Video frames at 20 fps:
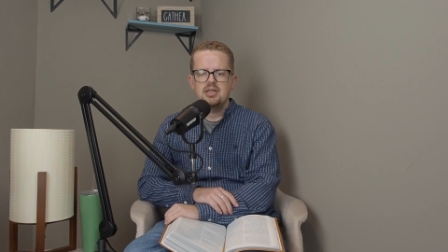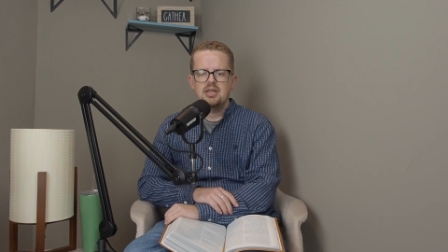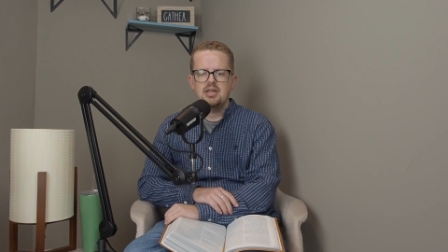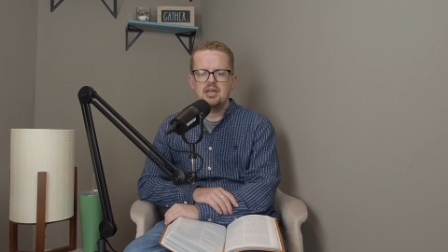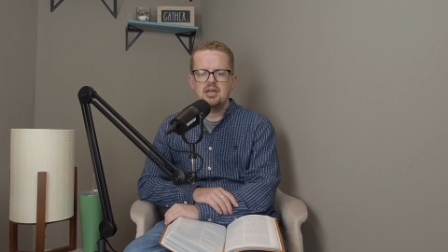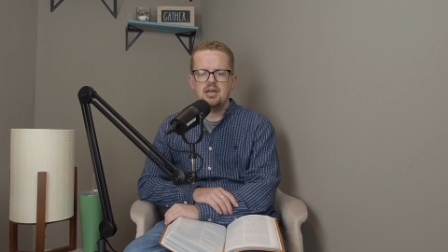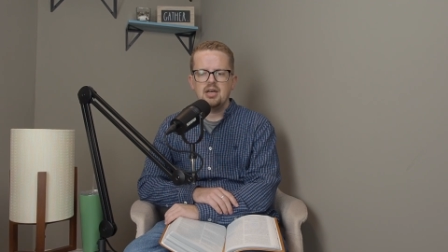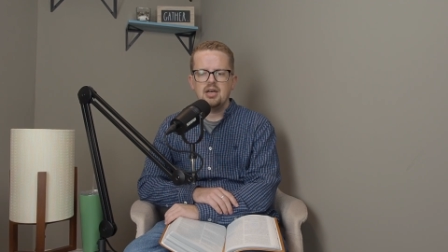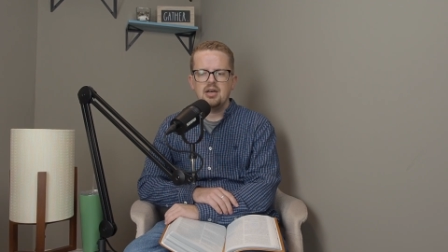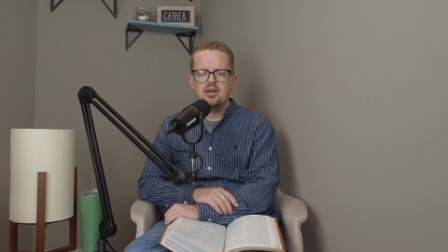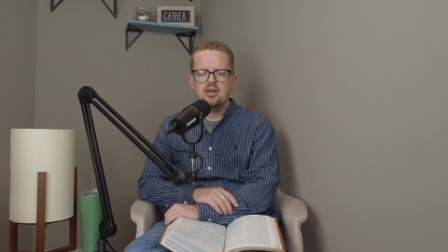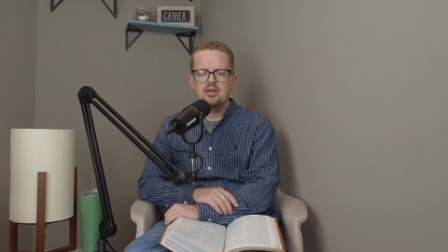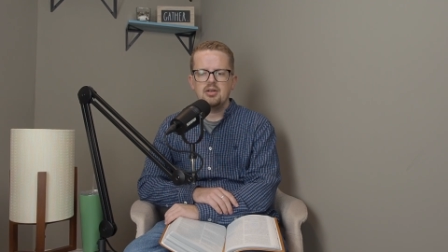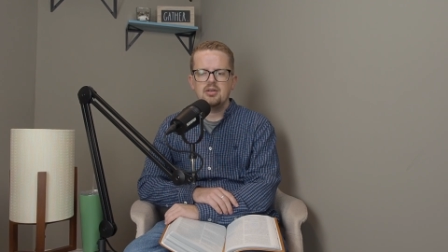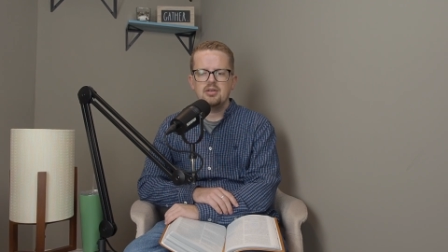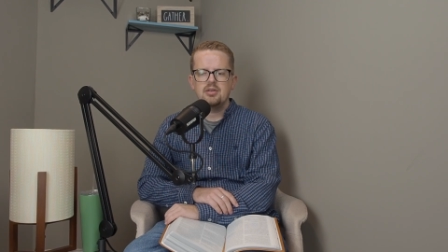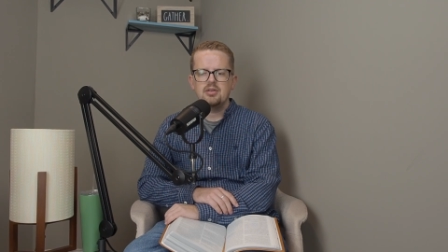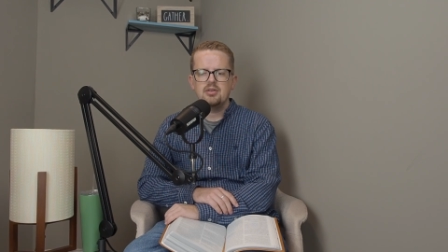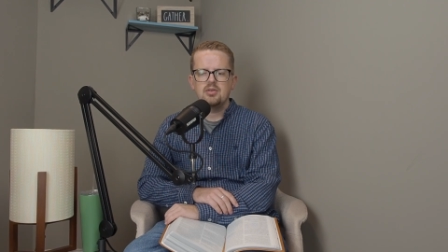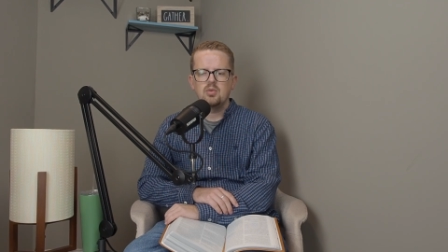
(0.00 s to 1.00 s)

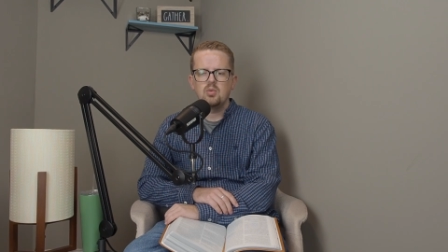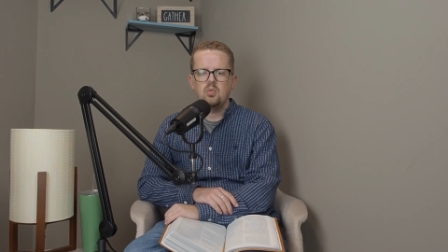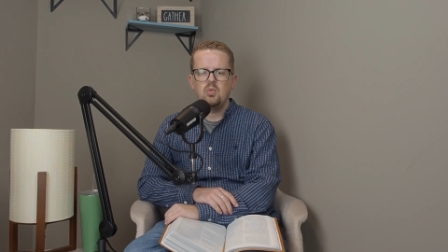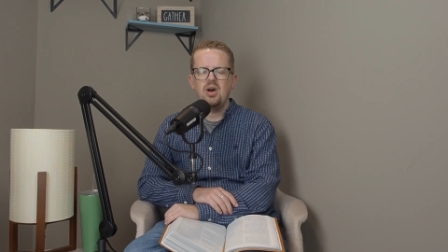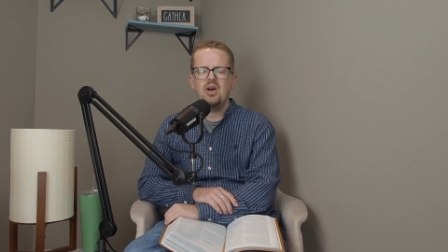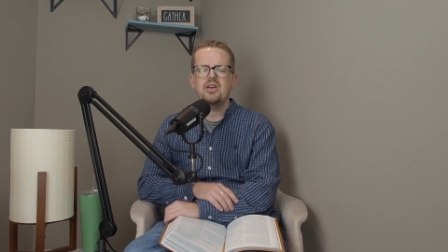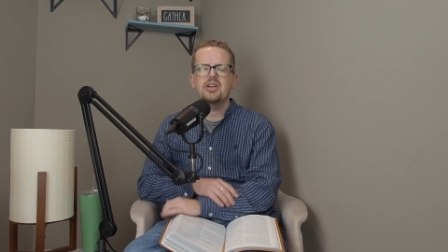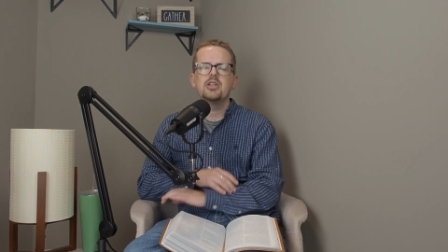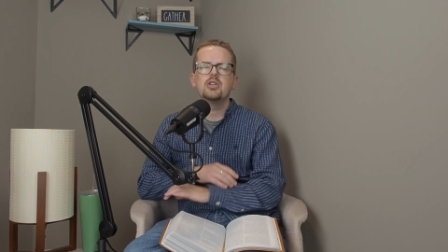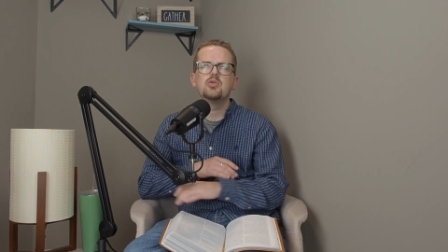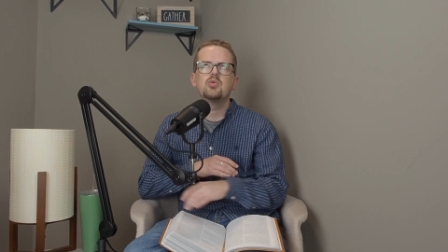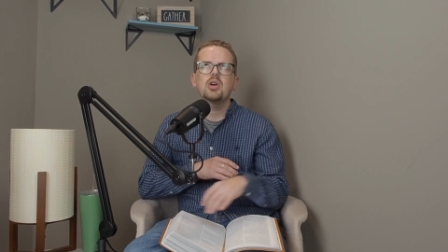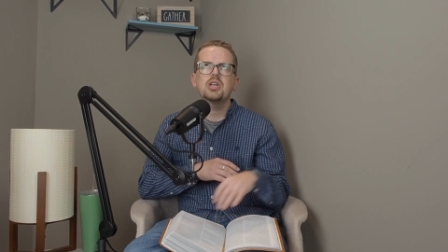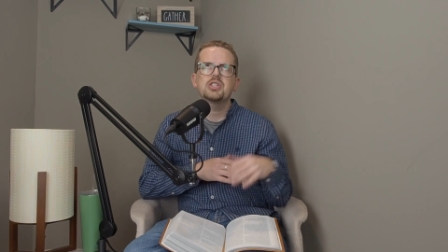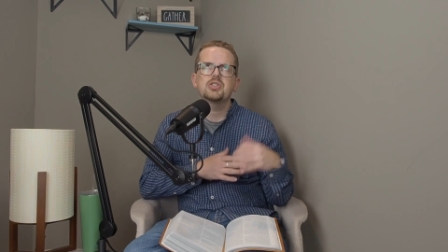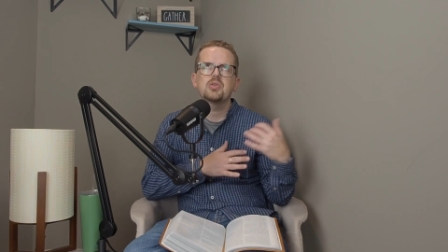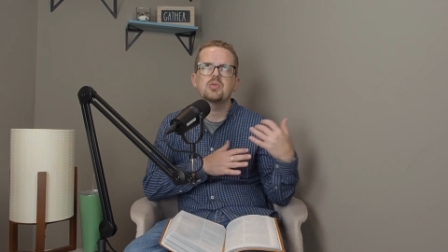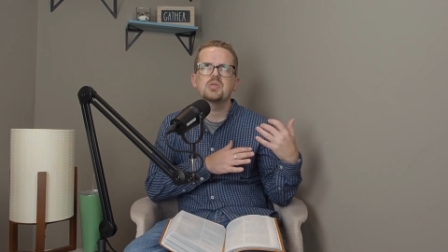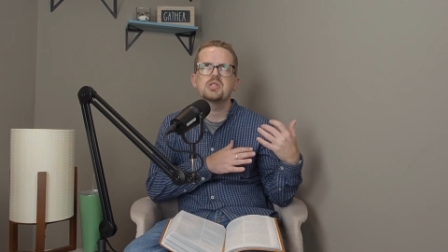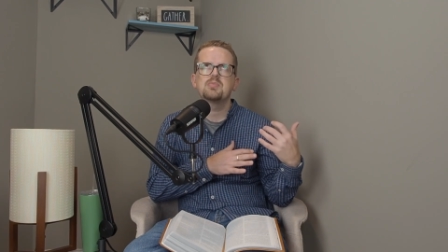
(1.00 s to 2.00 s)
in
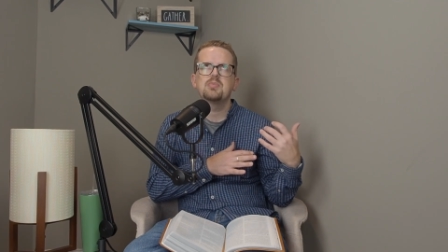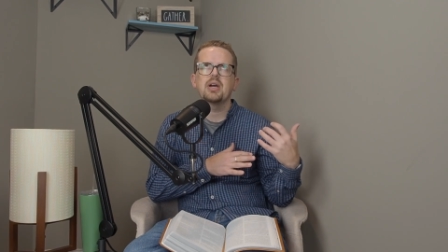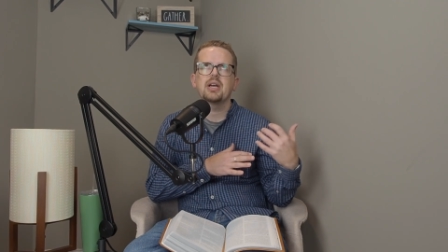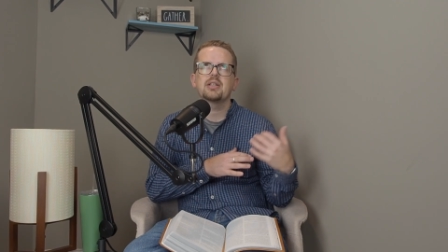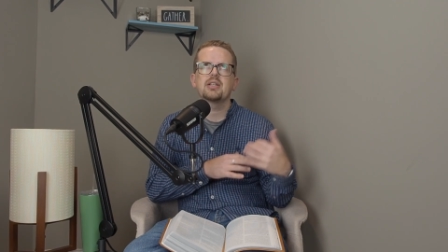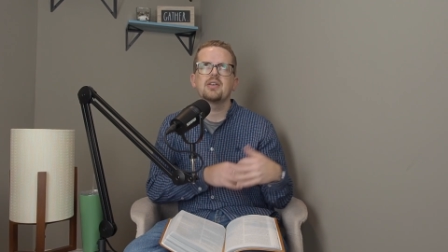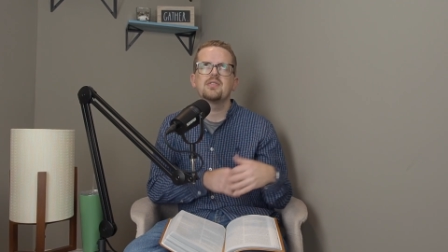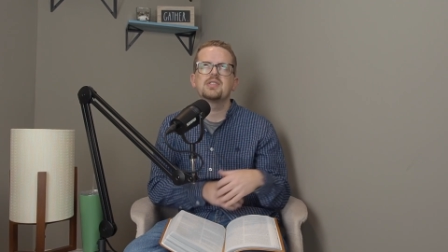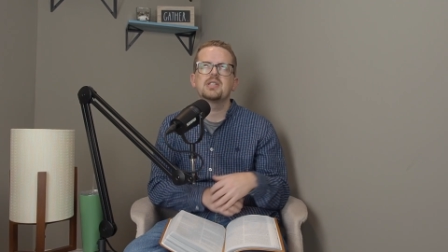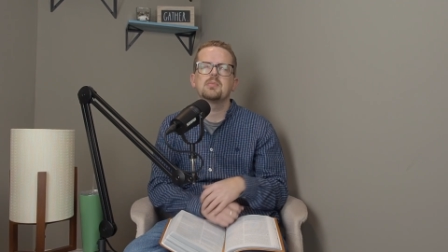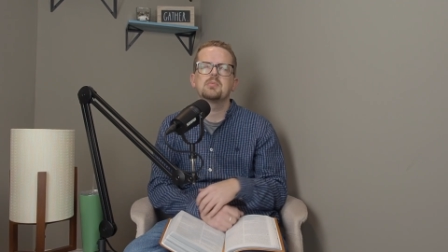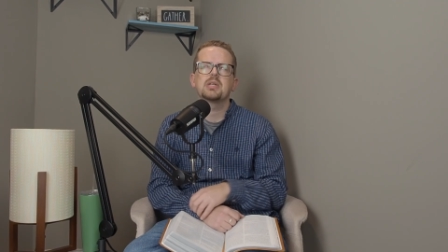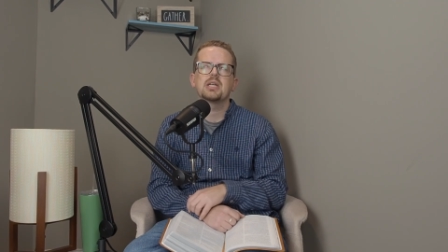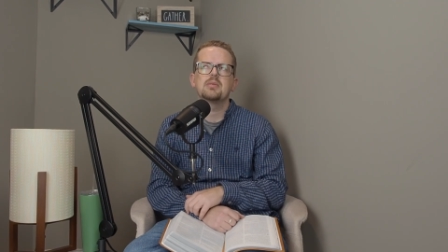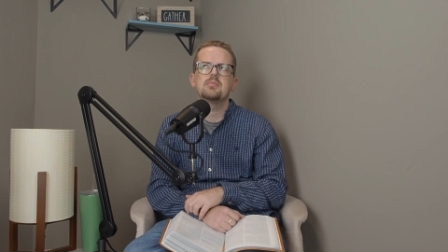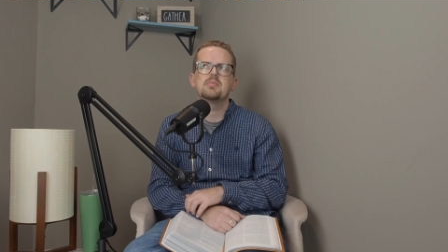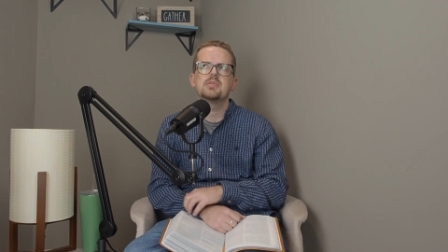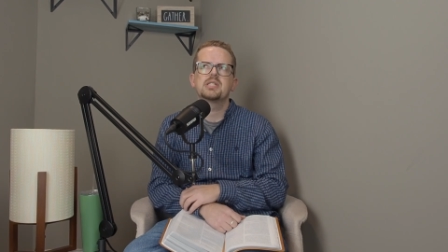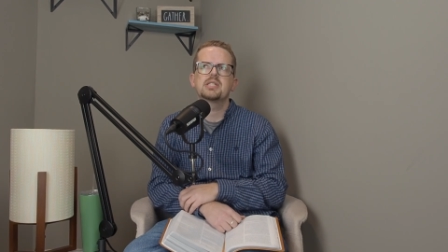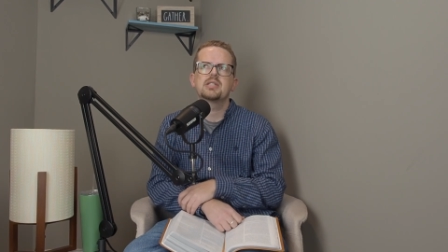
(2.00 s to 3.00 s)
retrospect, I've
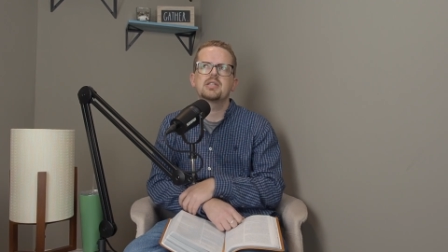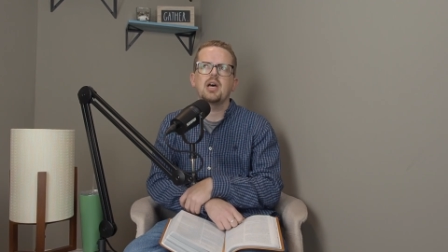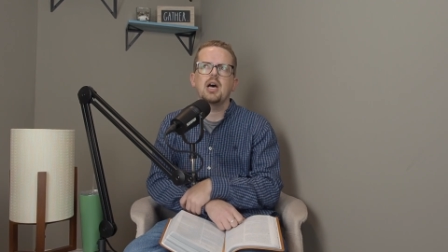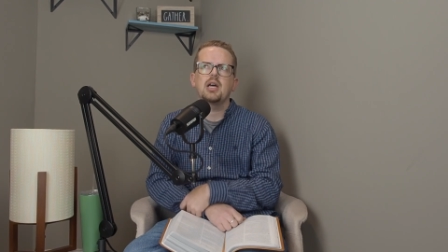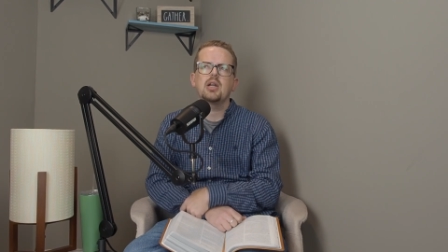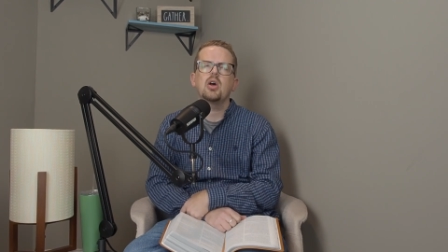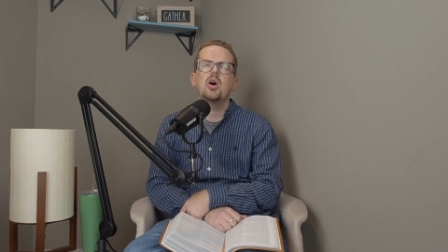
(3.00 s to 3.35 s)
sometimes thought,